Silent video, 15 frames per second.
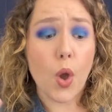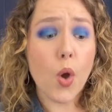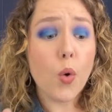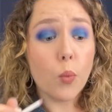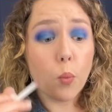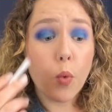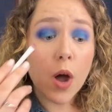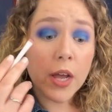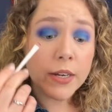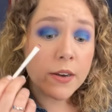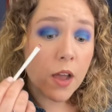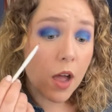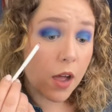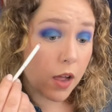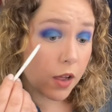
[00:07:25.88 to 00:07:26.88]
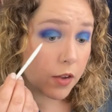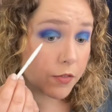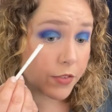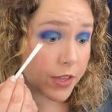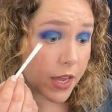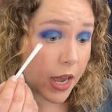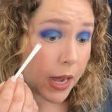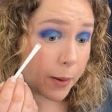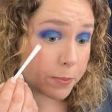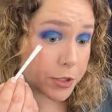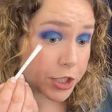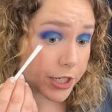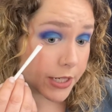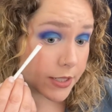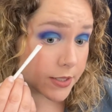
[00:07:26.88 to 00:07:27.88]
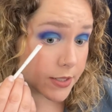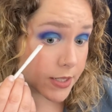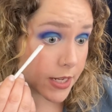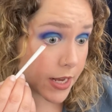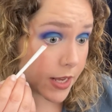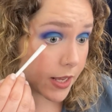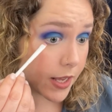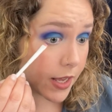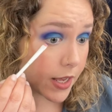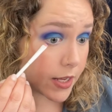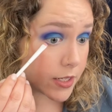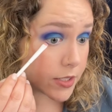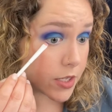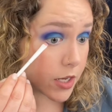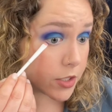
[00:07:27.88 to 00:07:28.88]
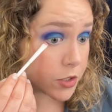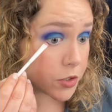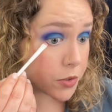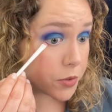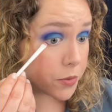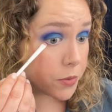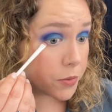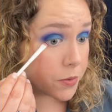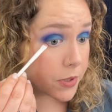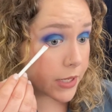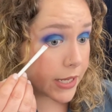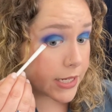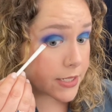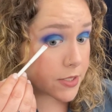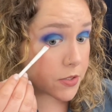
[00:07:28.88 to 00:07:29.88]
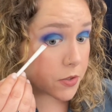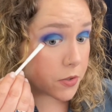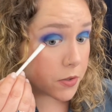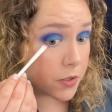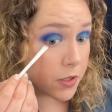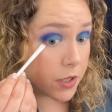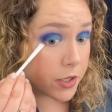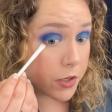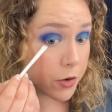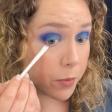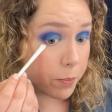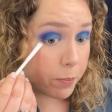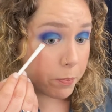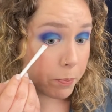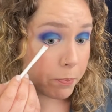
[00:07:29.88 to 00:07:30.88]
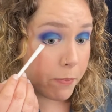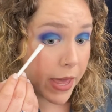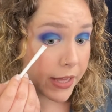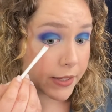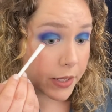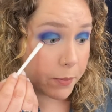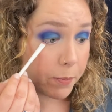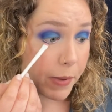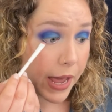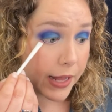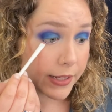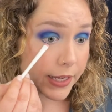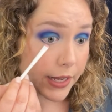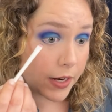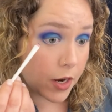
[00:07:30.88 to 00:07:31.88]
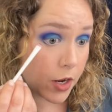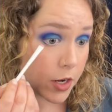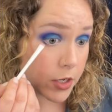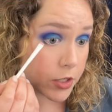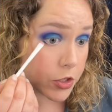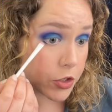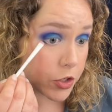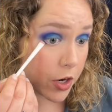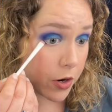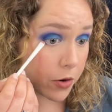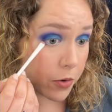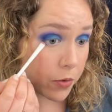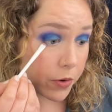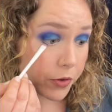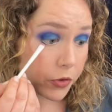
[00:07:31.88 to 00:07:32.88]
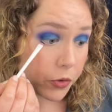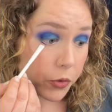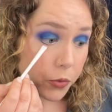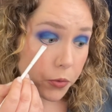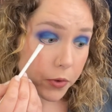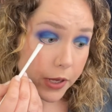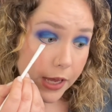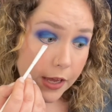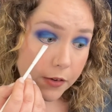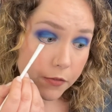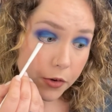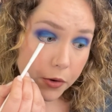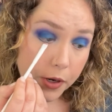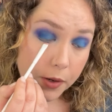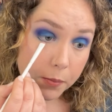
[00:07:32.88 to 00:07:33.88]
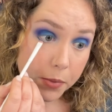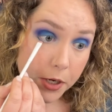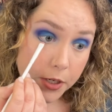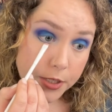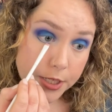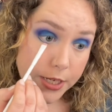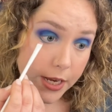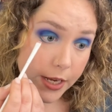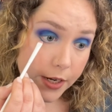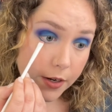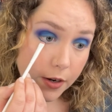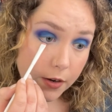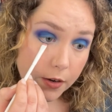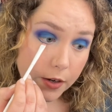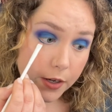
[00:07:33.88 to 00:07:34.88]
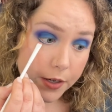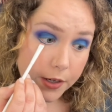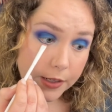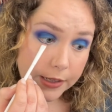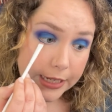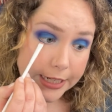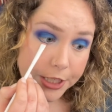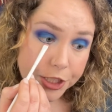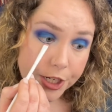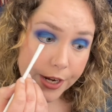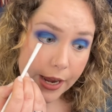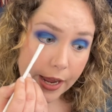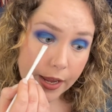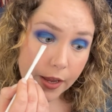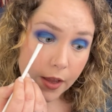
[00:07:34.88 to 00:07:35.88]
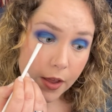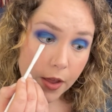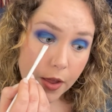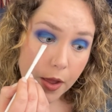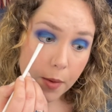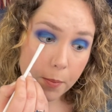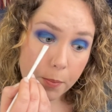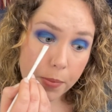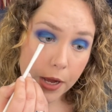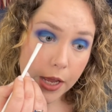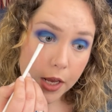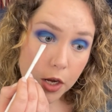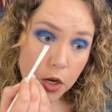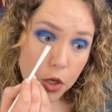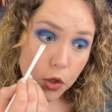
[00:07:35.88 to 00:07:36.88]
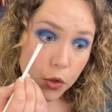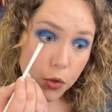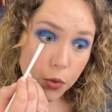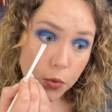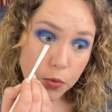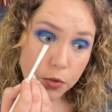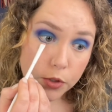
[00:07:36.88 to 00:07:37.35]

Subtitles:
One of the options is to cancel your mail-in ballot so you can vote in person on election day, but you